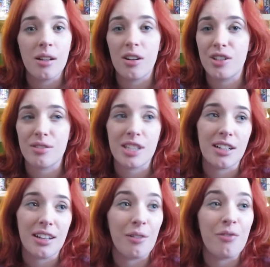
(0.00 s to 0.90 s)

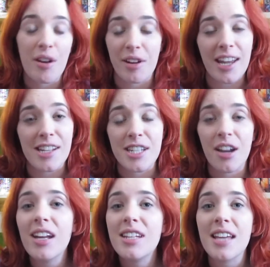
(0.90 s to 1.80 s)
until very late
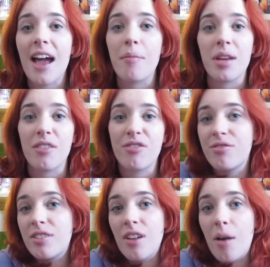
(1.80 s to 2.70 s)
tonight, um,
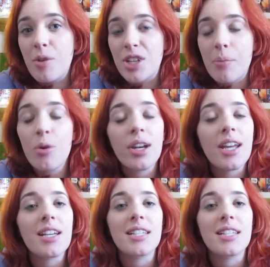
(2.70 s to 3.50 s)
if not Monday morning.